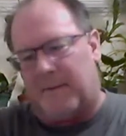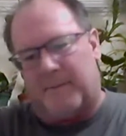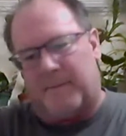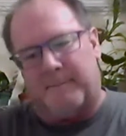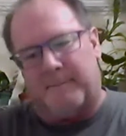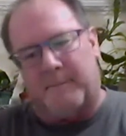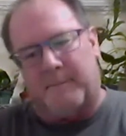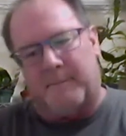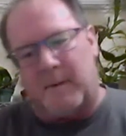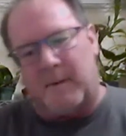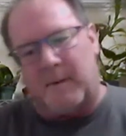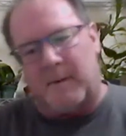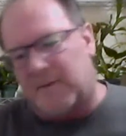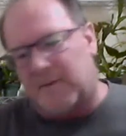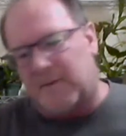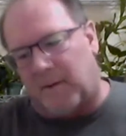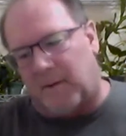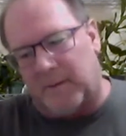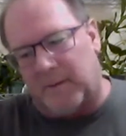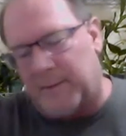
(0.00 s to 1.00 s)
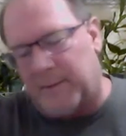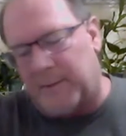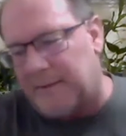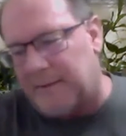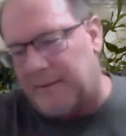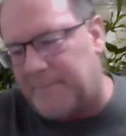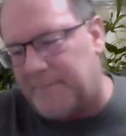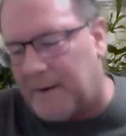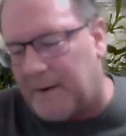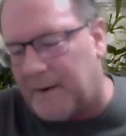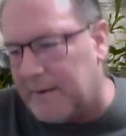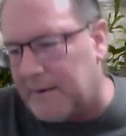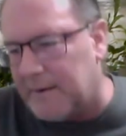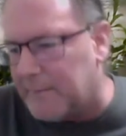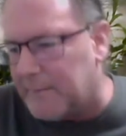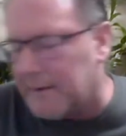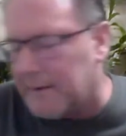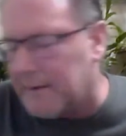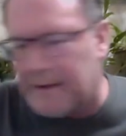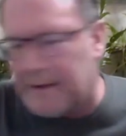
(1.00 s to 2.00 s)
most all that we can find,
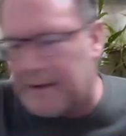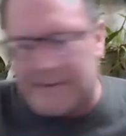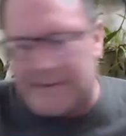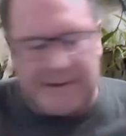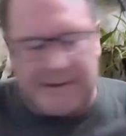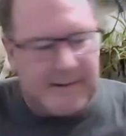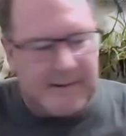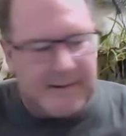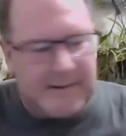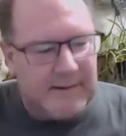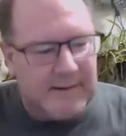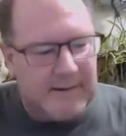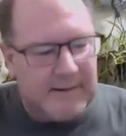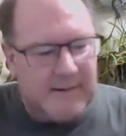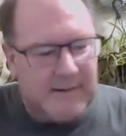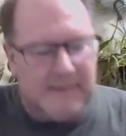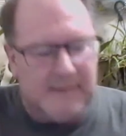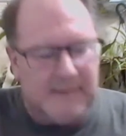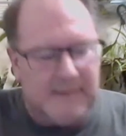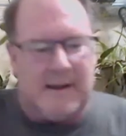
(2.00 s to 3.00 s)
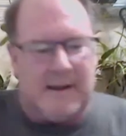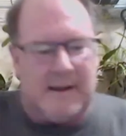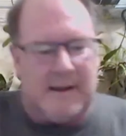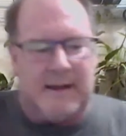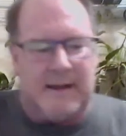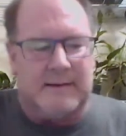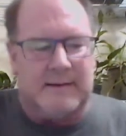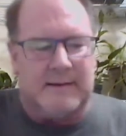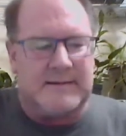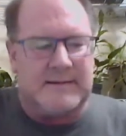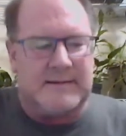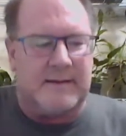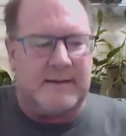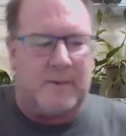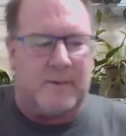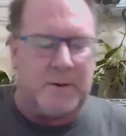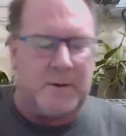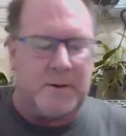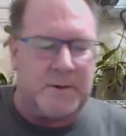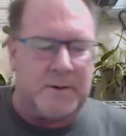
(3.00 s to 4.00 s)
really, I think, and it's getting
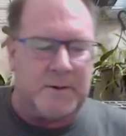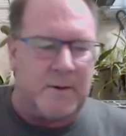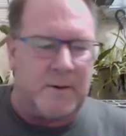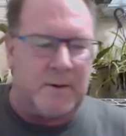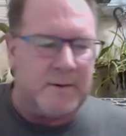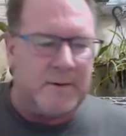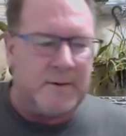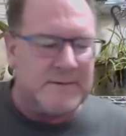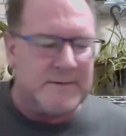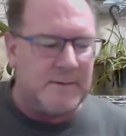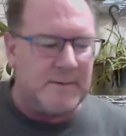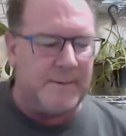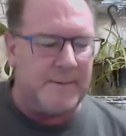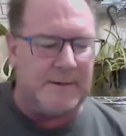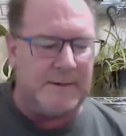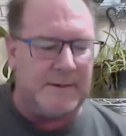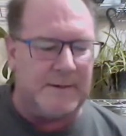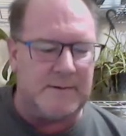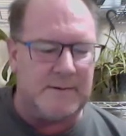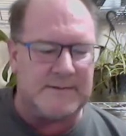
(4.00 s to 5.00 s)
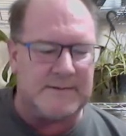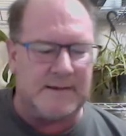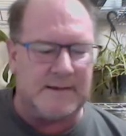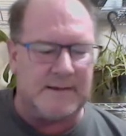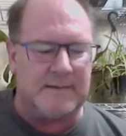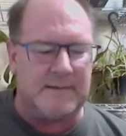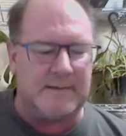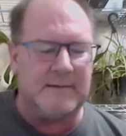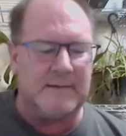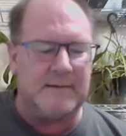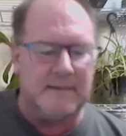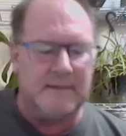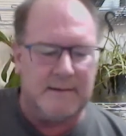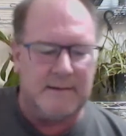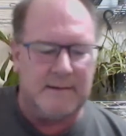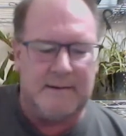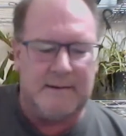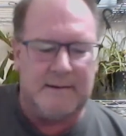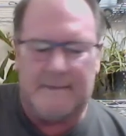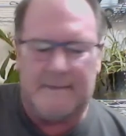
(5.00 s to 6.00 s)
harder and harder. So, I mean, you're seeing
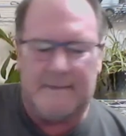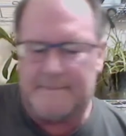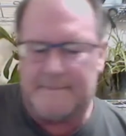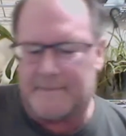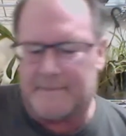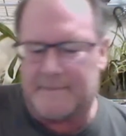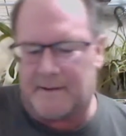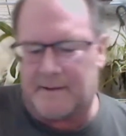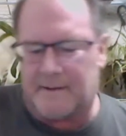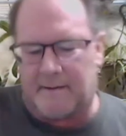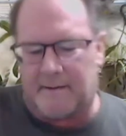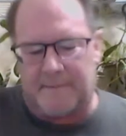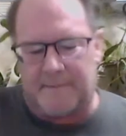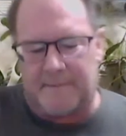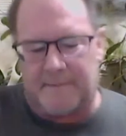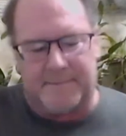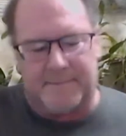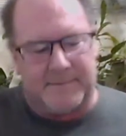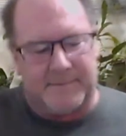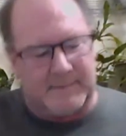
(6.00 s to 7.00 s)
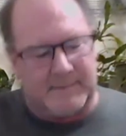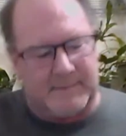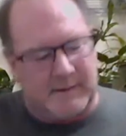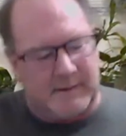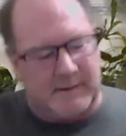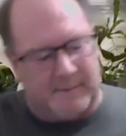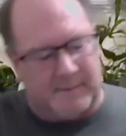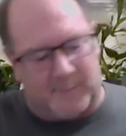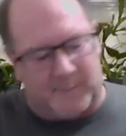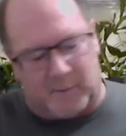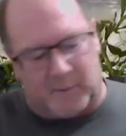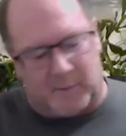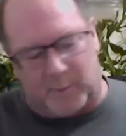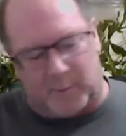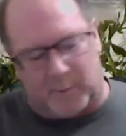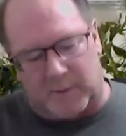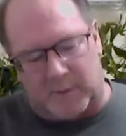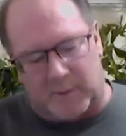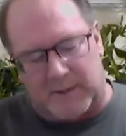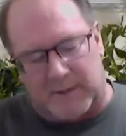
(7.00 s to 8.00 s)
more and
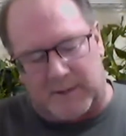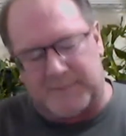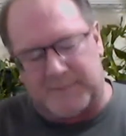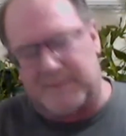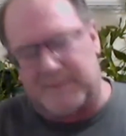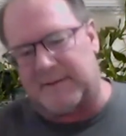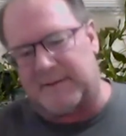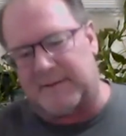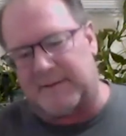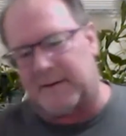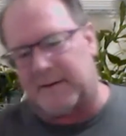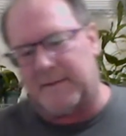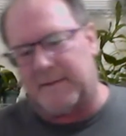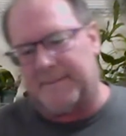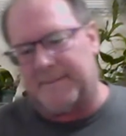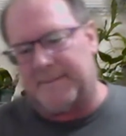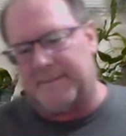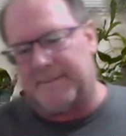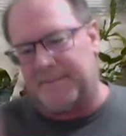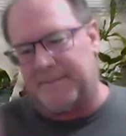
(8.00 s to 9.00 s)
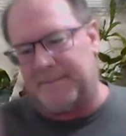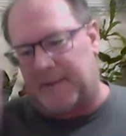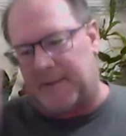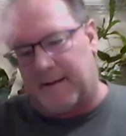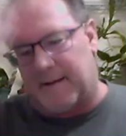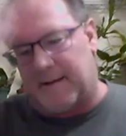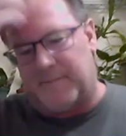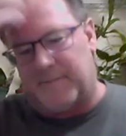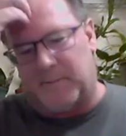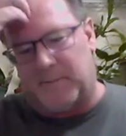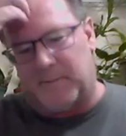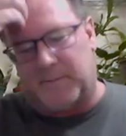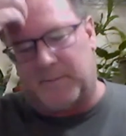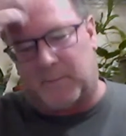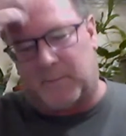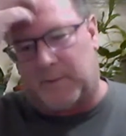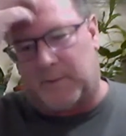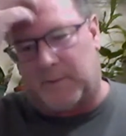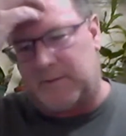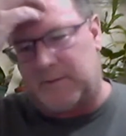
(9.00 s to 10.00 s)
more countries that are going to have fuel
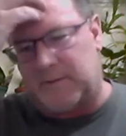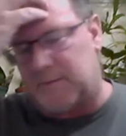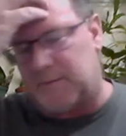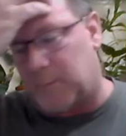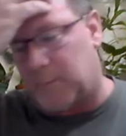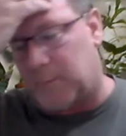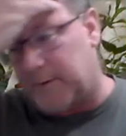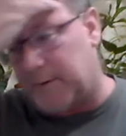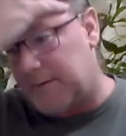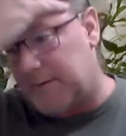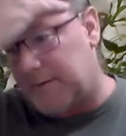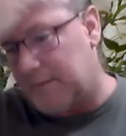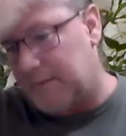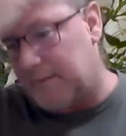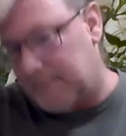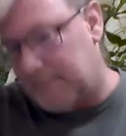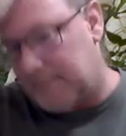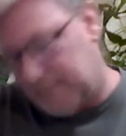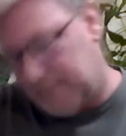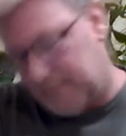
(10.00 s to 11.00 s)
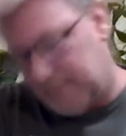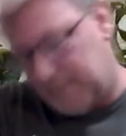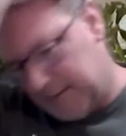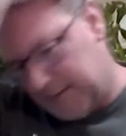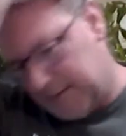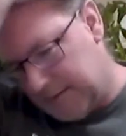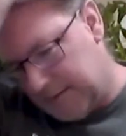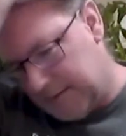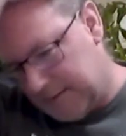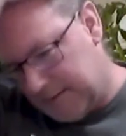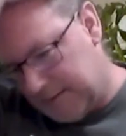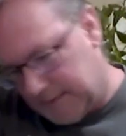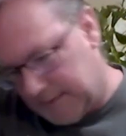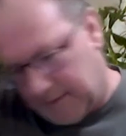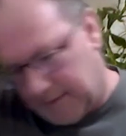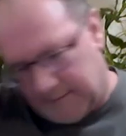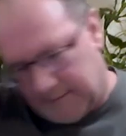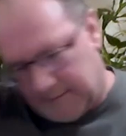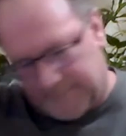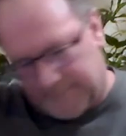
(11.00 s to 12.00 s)
shortages,
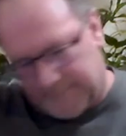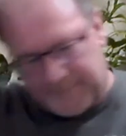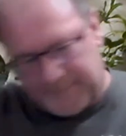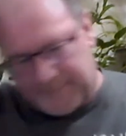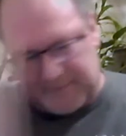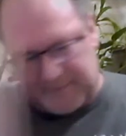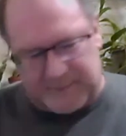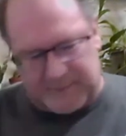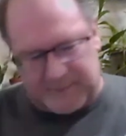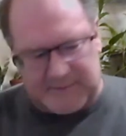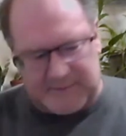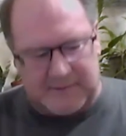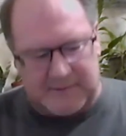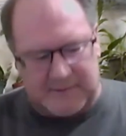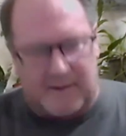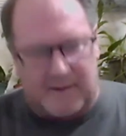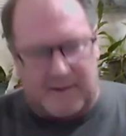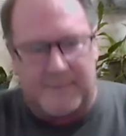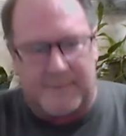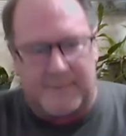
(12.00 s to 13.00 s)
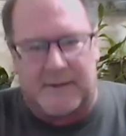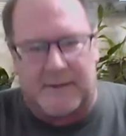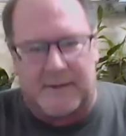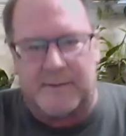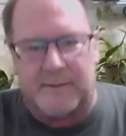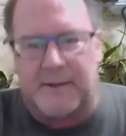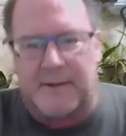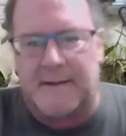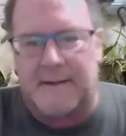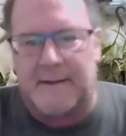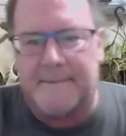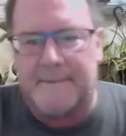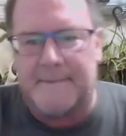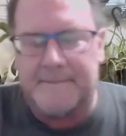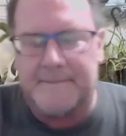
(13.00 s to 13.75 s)
especially compounded by